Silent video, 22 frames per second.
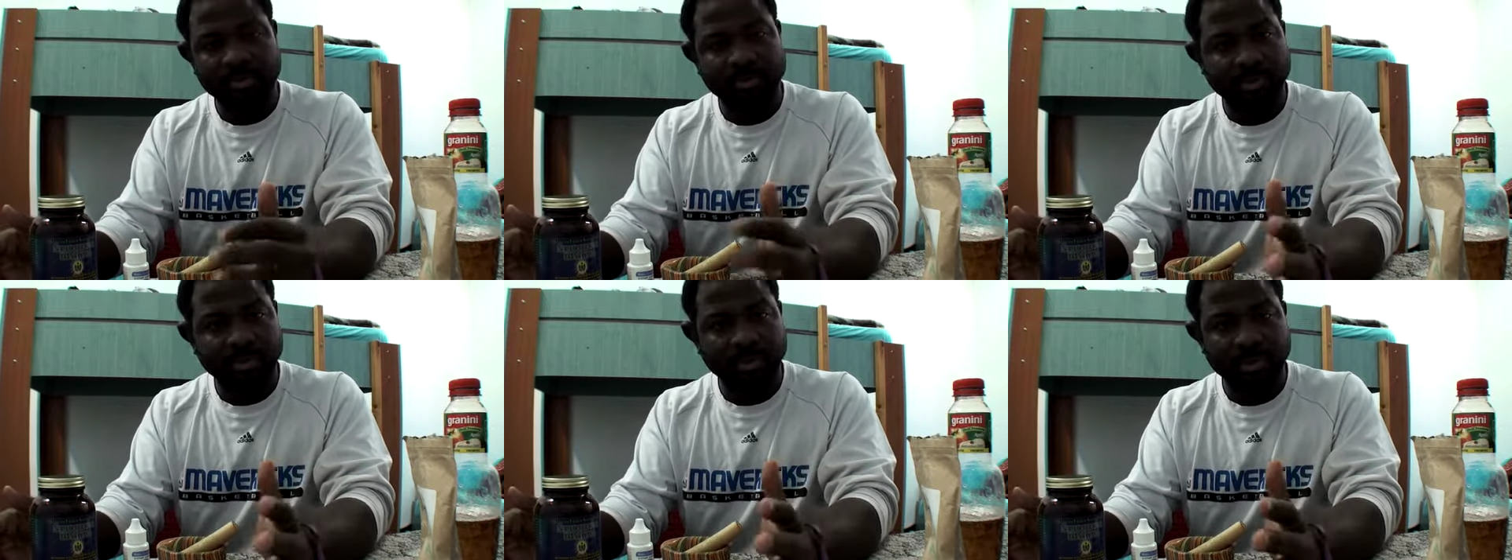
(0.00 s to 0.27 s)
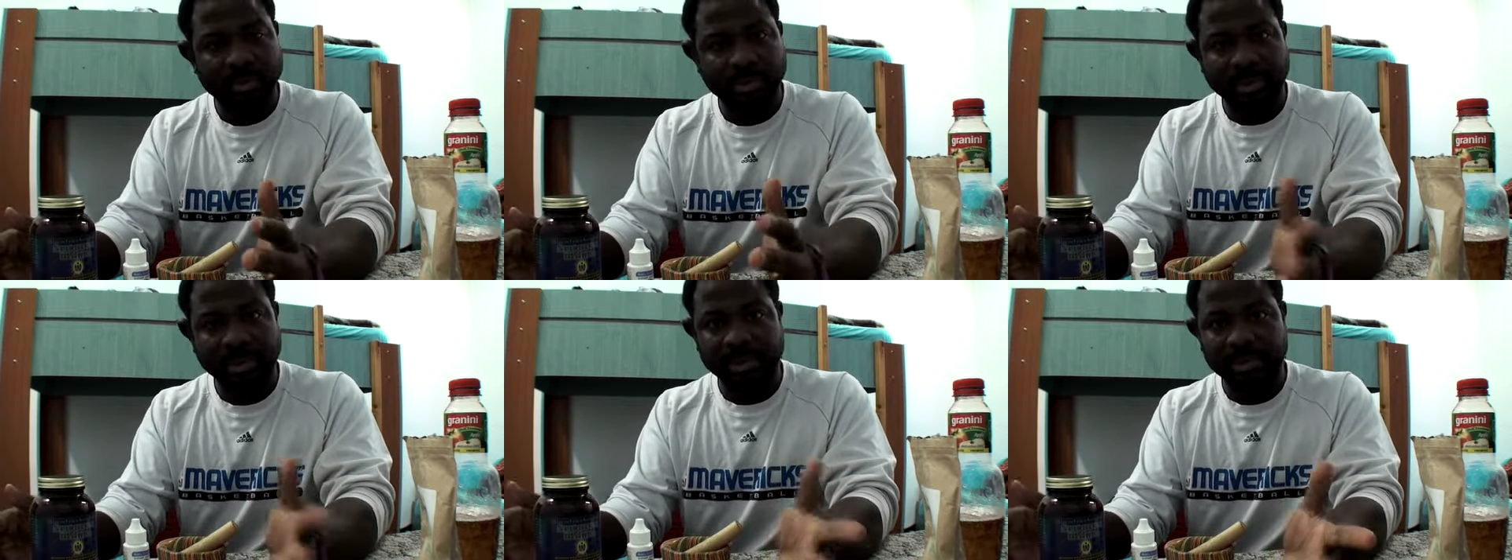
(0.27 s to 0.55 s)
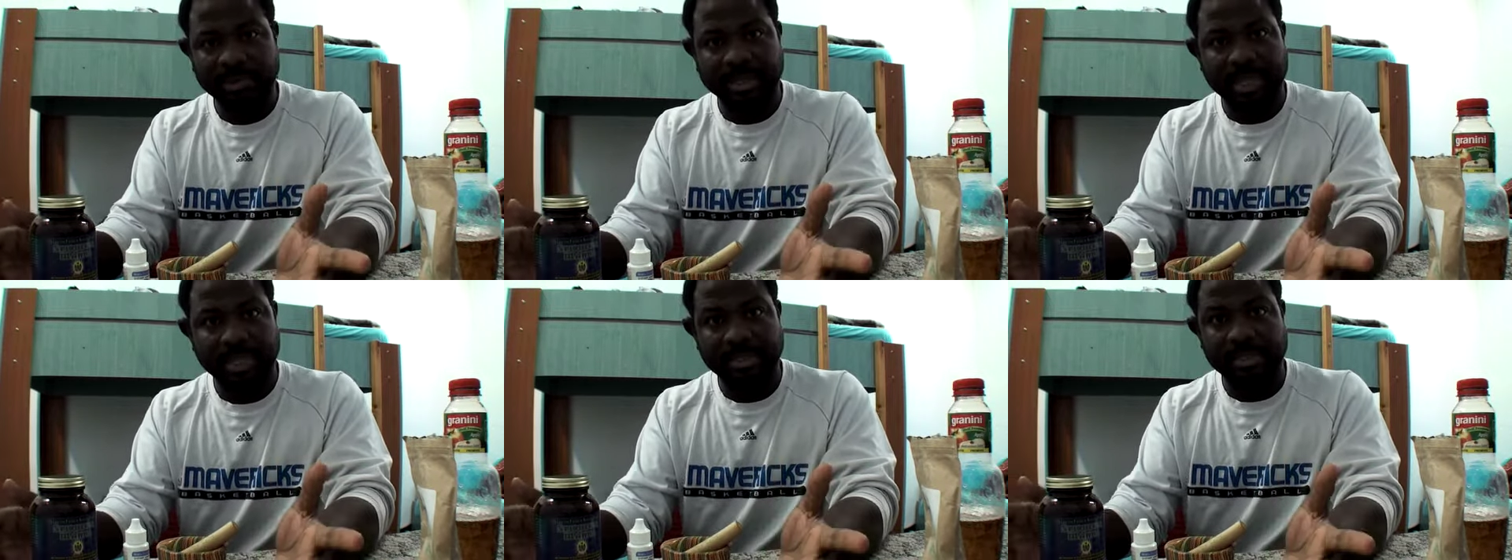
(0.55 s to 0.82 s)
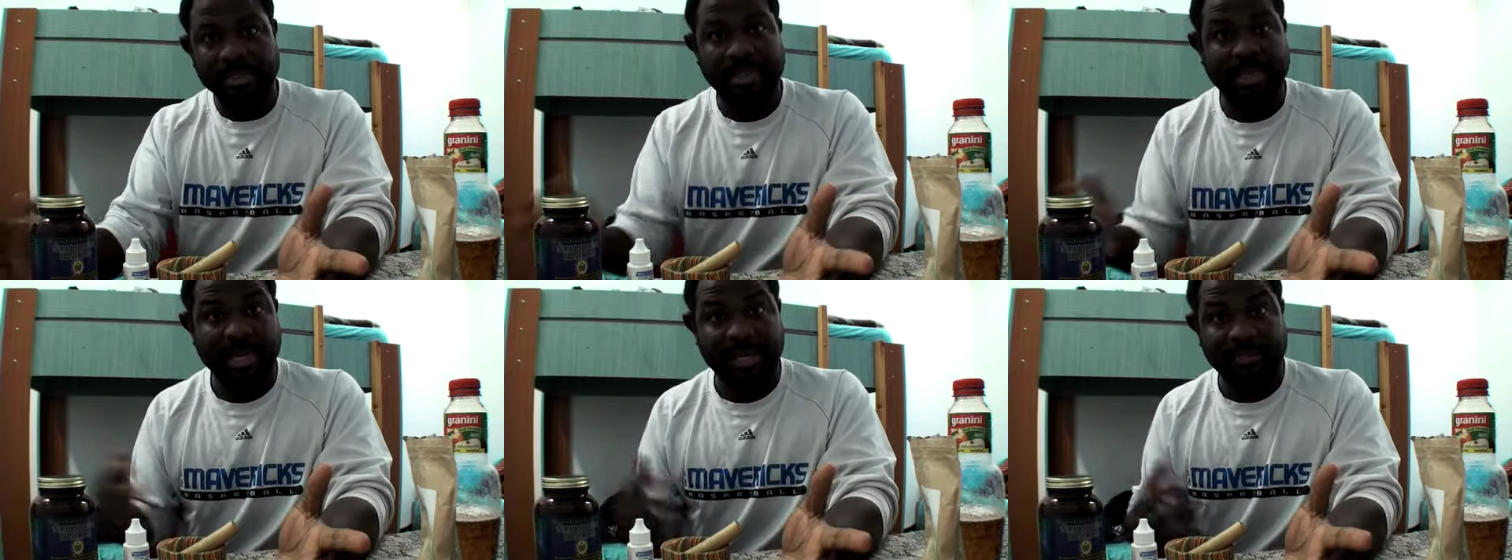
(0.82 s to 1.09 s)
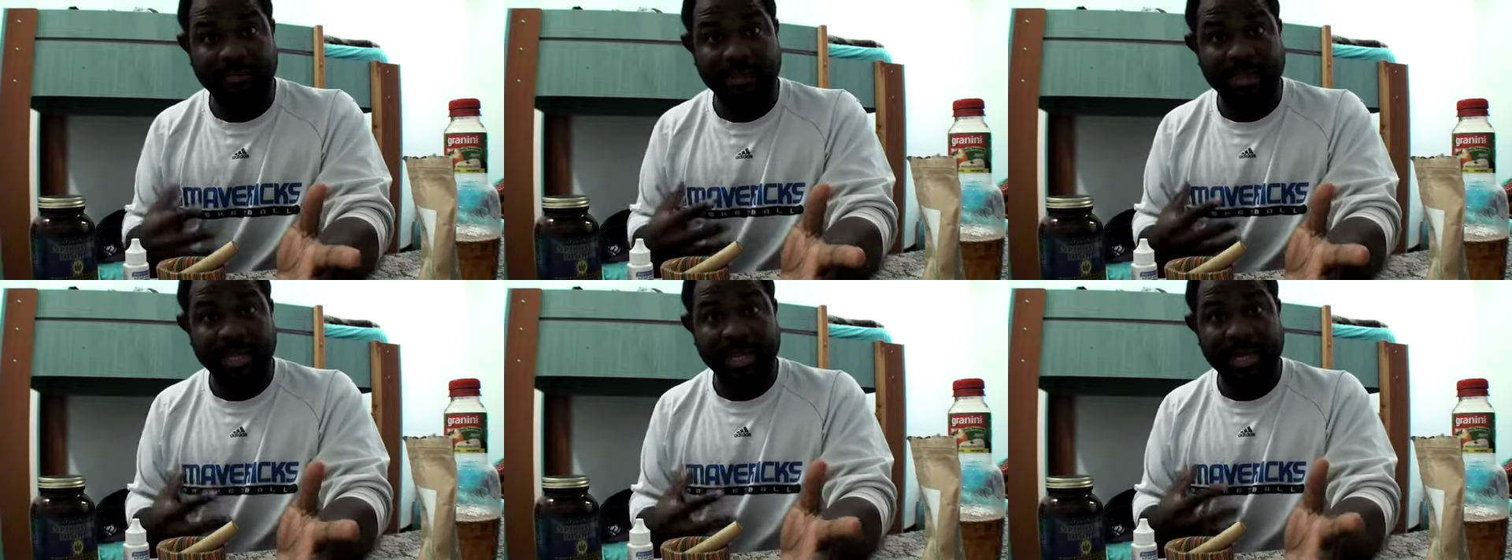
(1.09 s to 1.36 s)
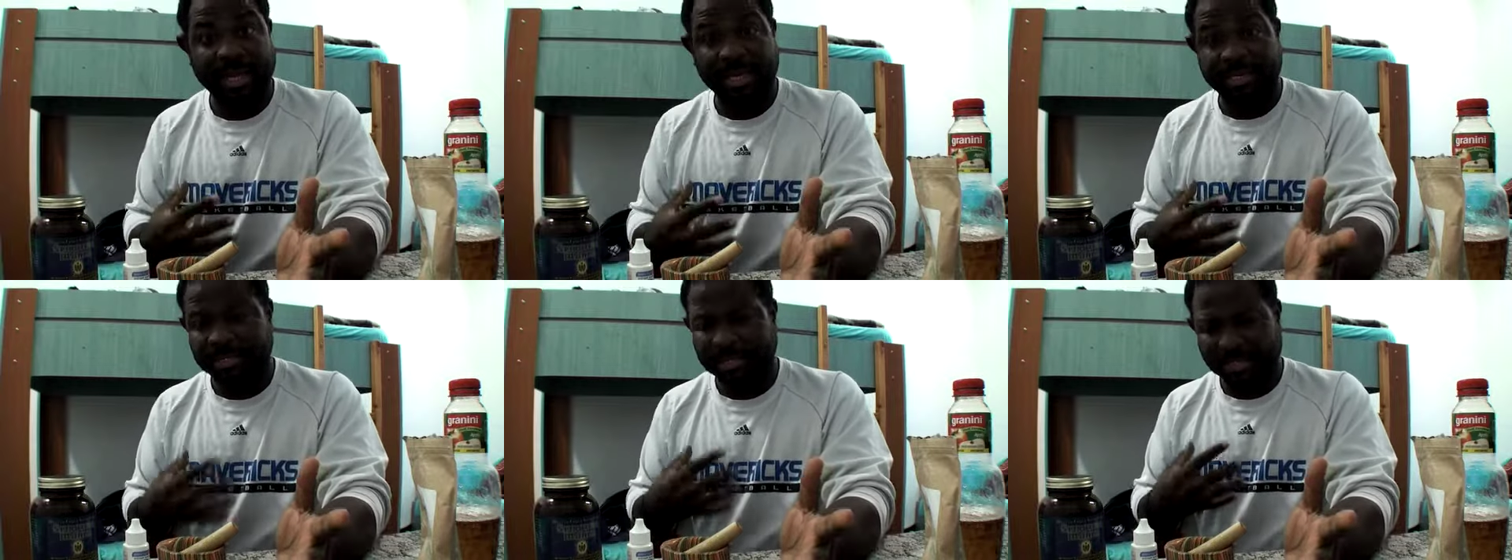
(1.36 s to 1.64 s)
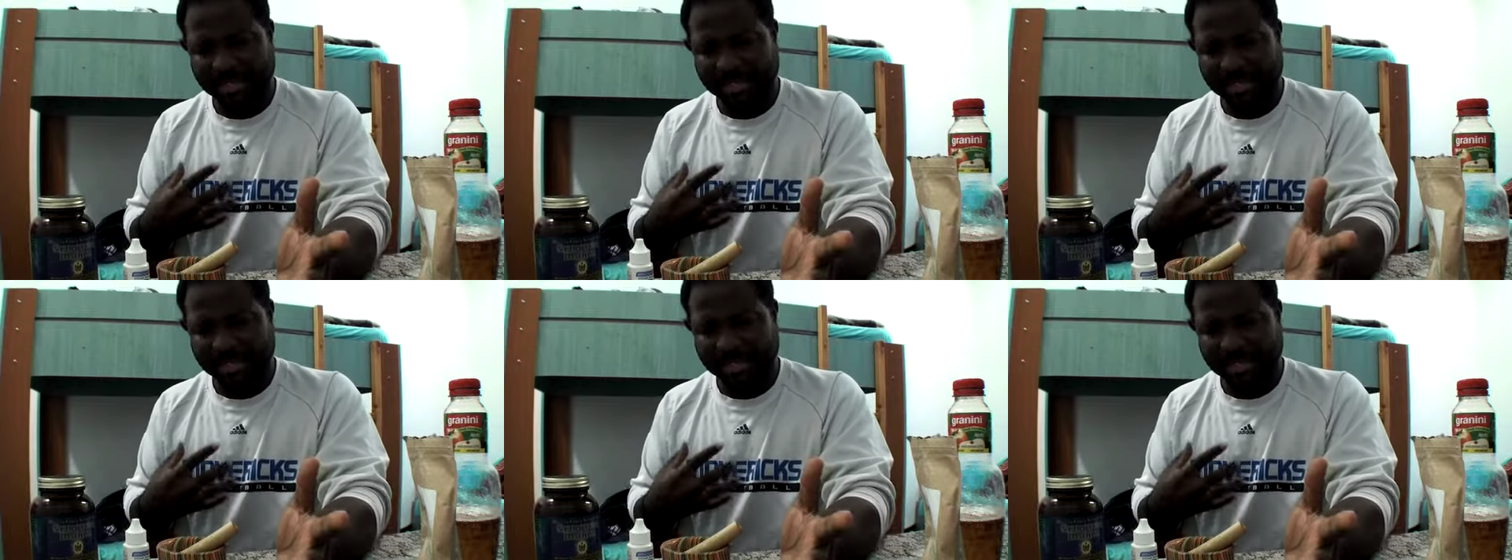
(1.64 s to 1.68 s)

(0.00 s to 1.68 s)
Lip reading: proteins, I just have gas,